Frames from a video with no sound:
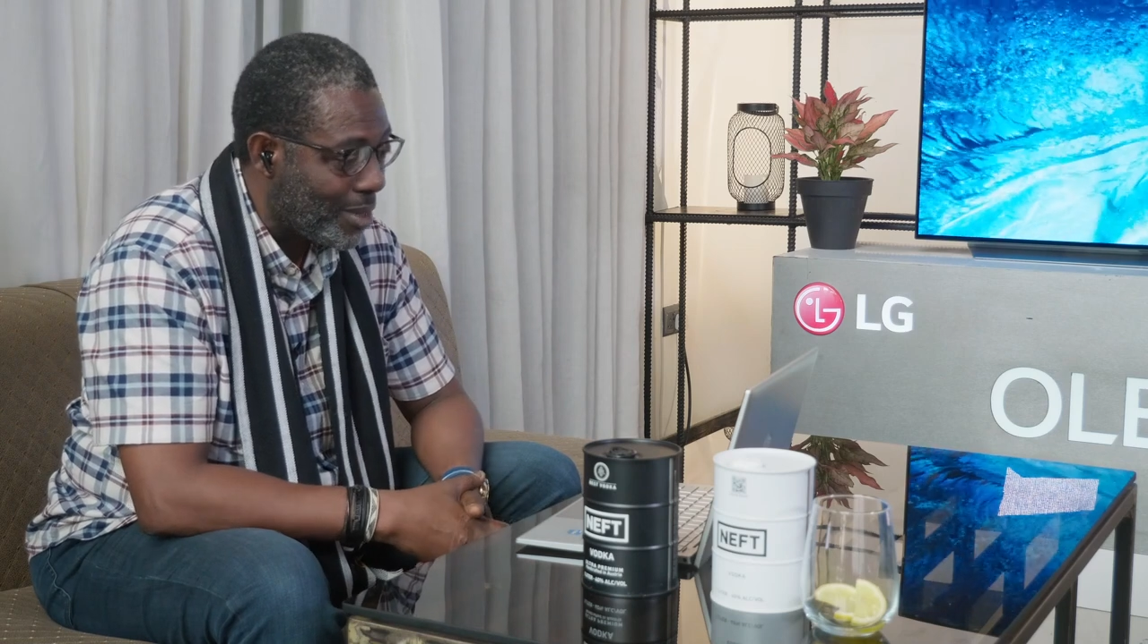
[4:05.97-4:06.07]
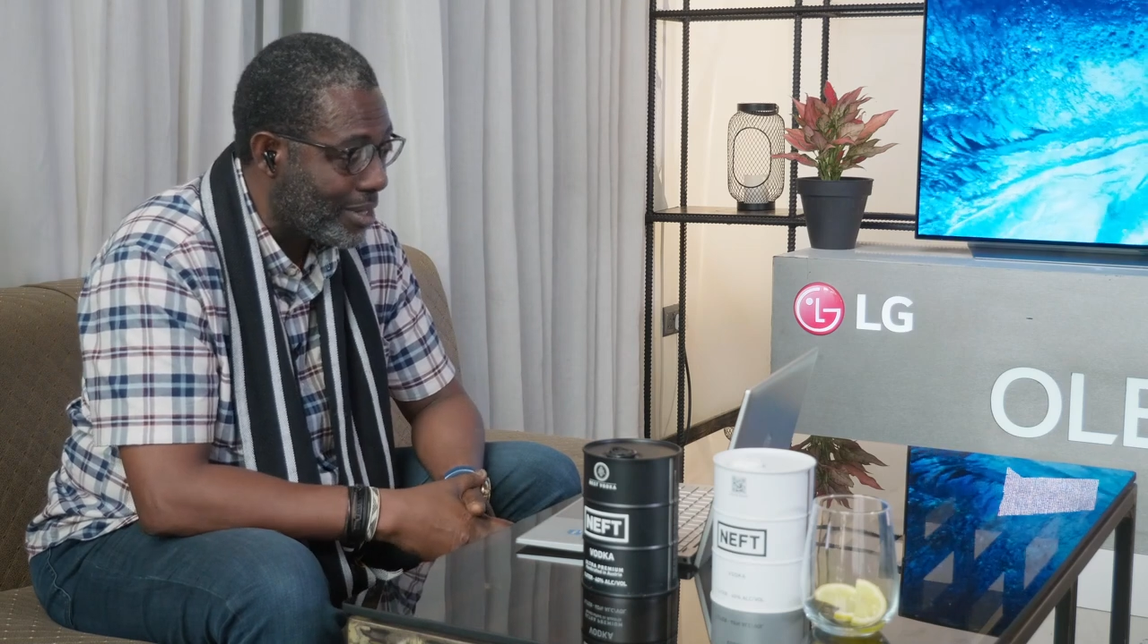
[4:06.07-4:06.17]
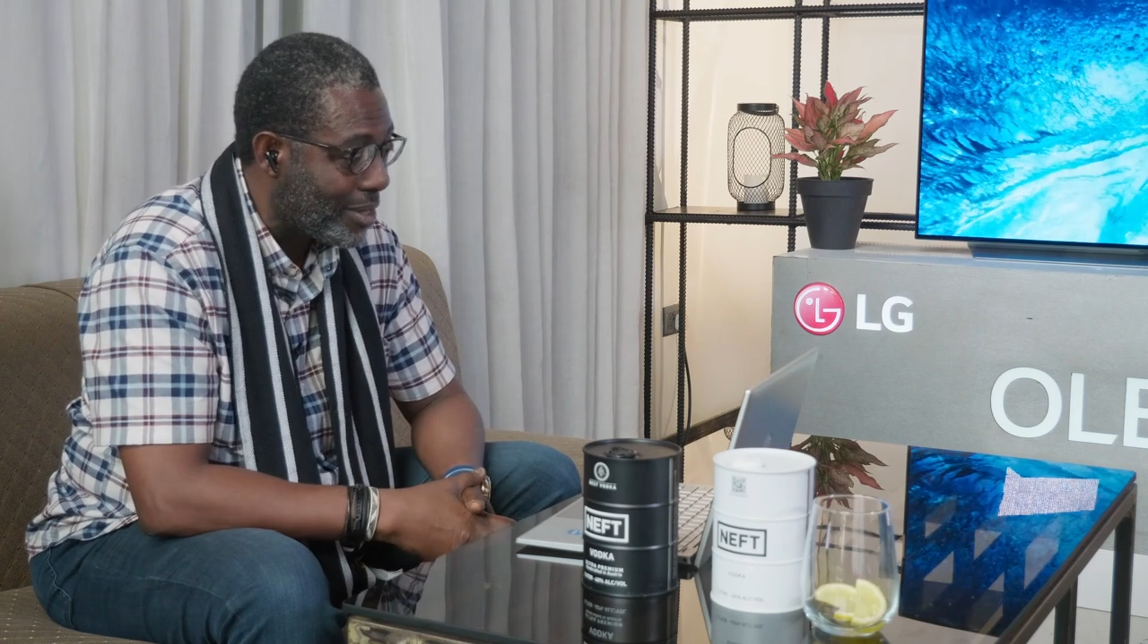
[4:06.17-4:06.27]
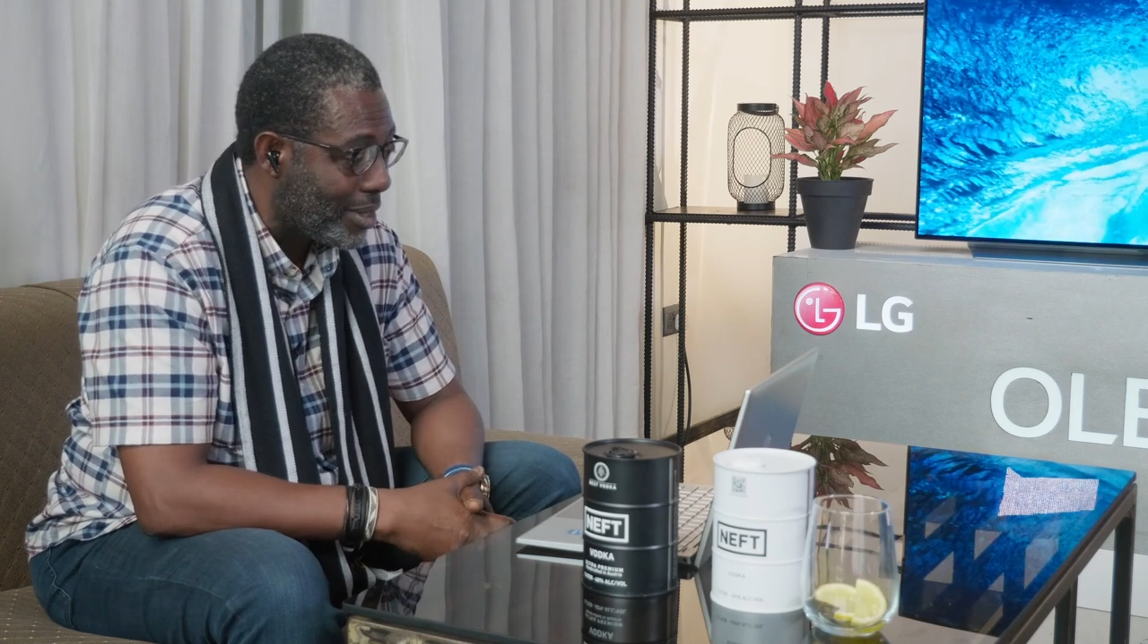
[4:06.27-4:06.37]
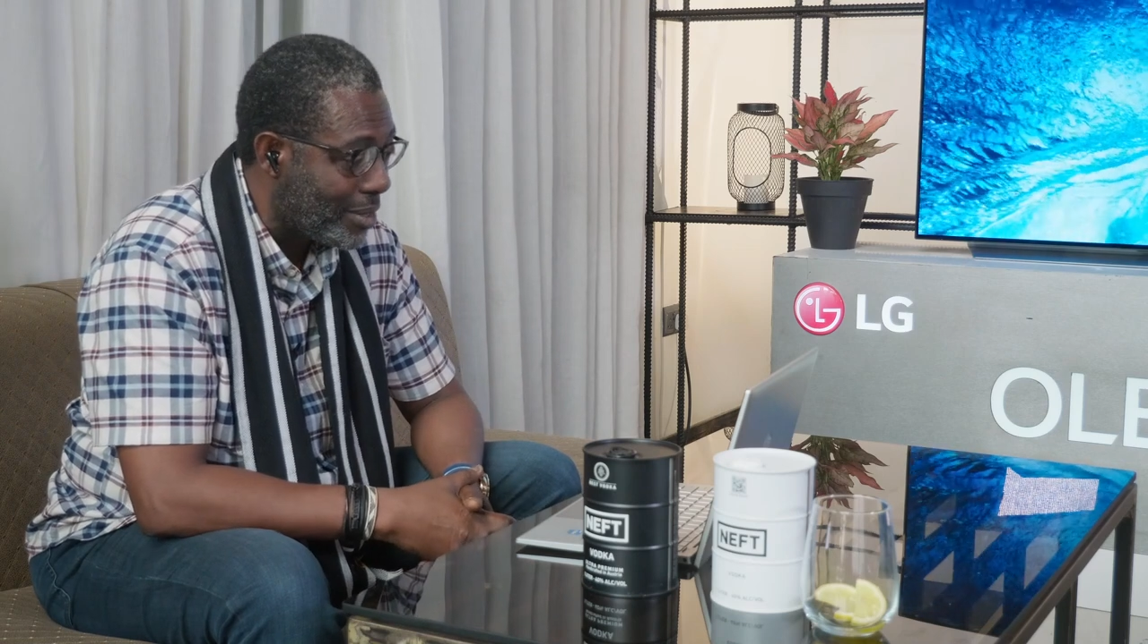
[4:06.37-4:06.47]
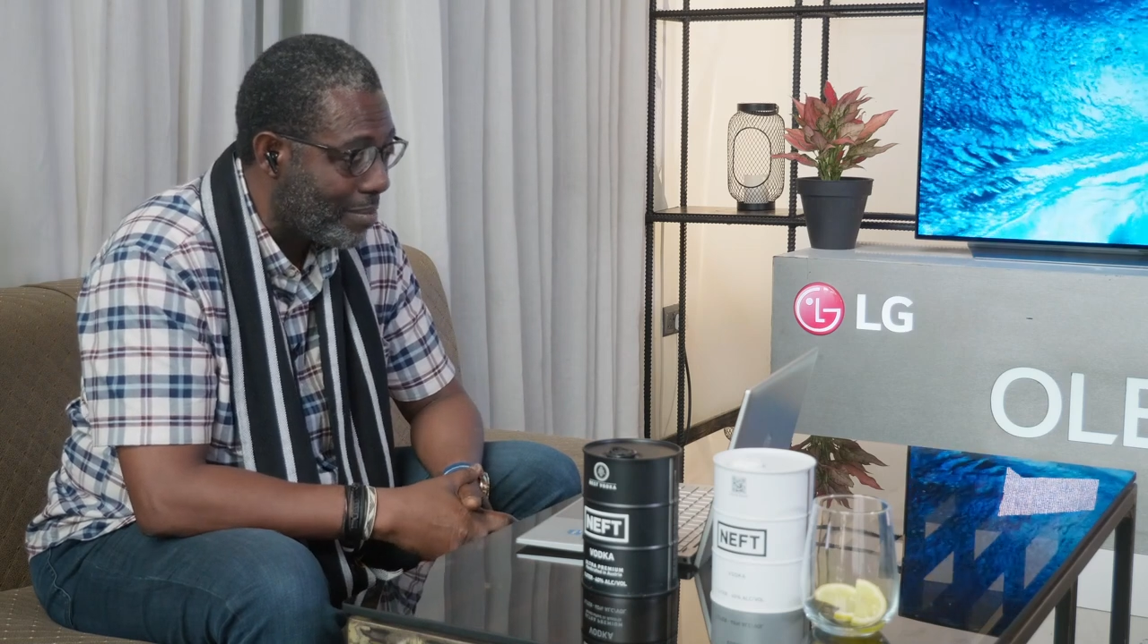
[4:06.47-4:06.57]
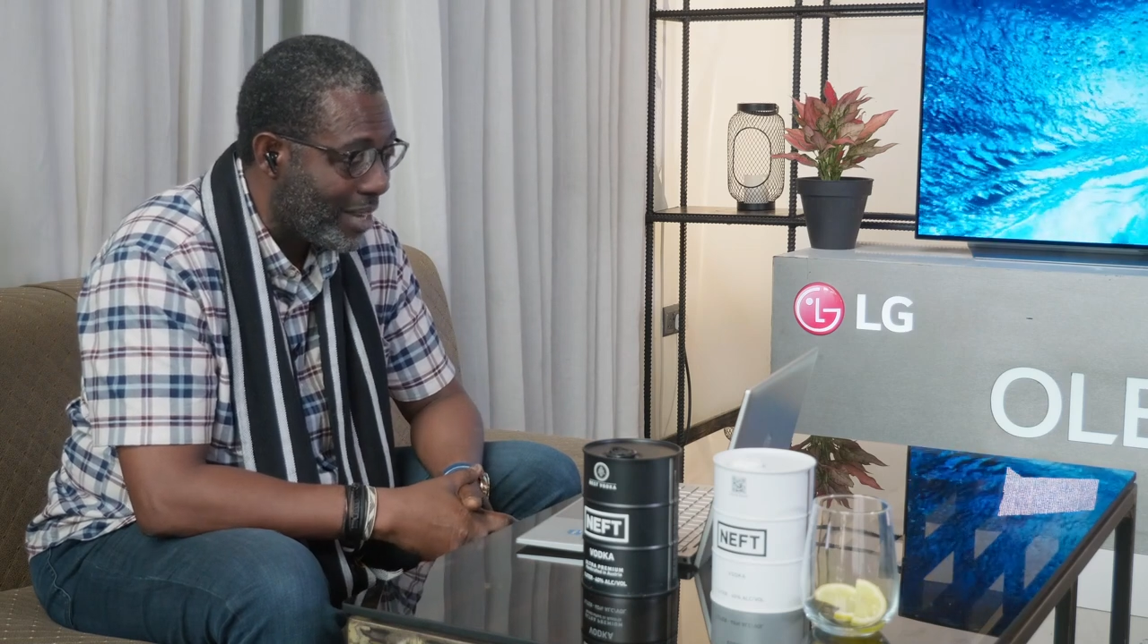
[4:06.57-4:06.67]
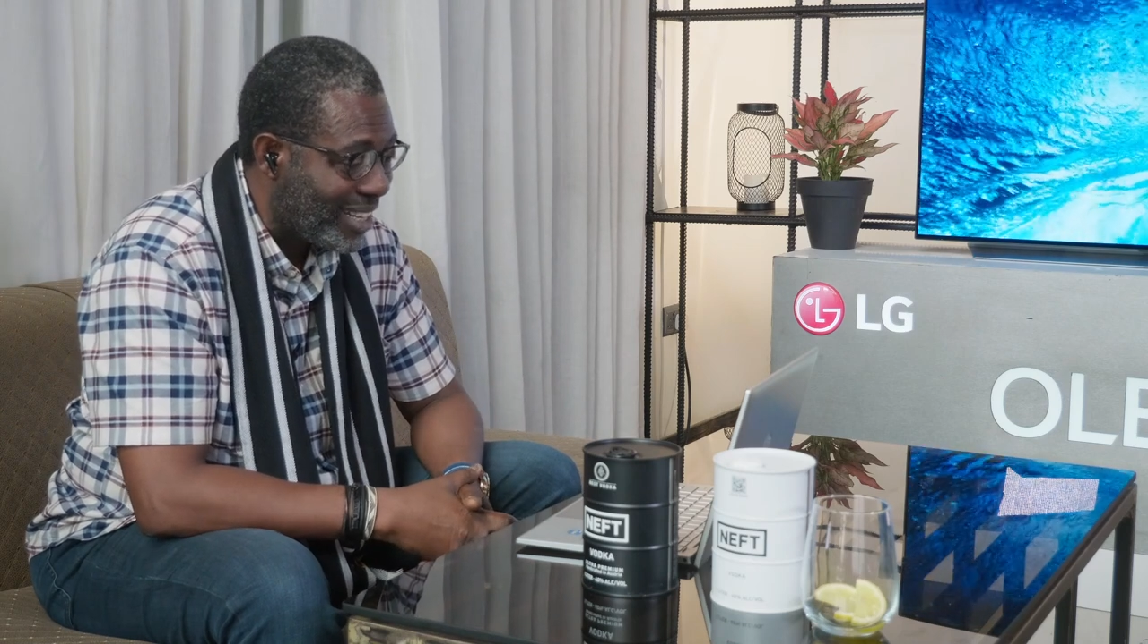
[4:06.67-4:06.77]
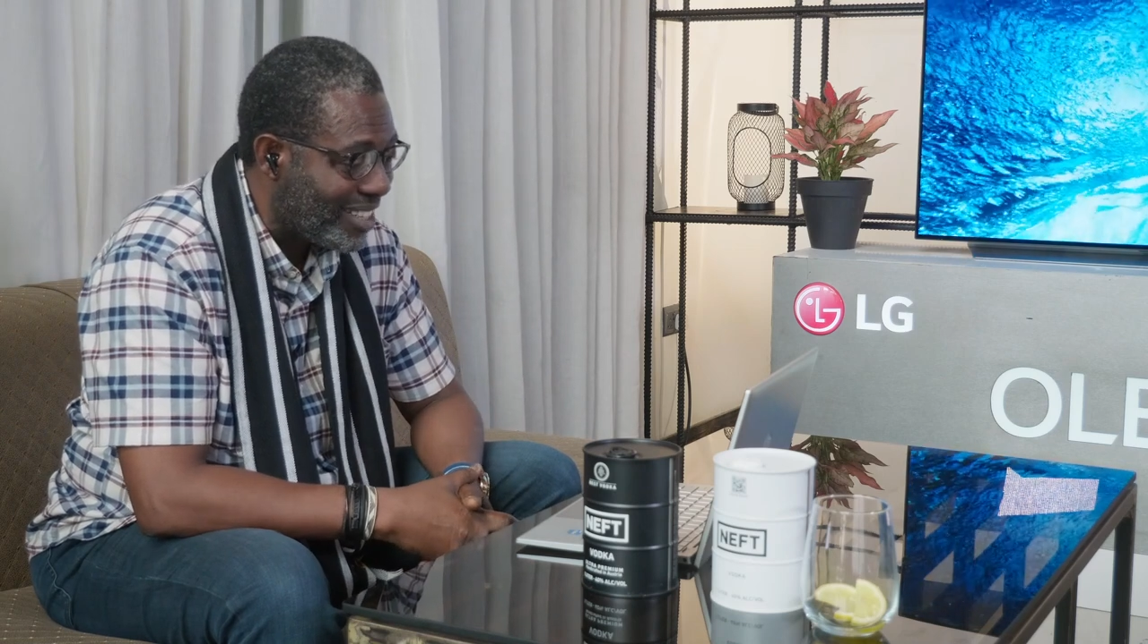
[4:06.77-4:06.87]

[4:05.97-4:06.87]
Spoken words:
what's going to make